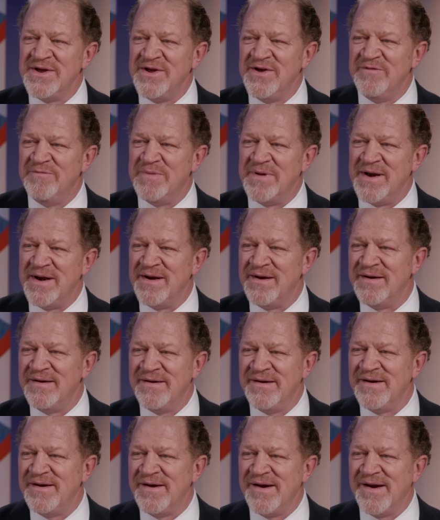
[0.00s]
you've been
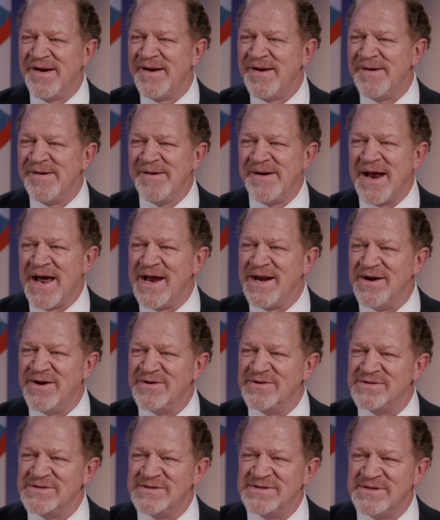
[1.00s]

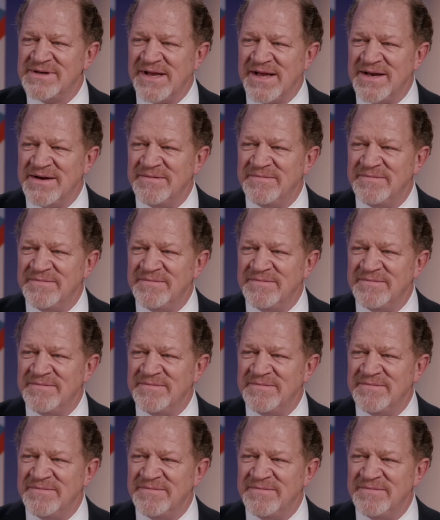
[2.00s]
diagnosed, Glenn?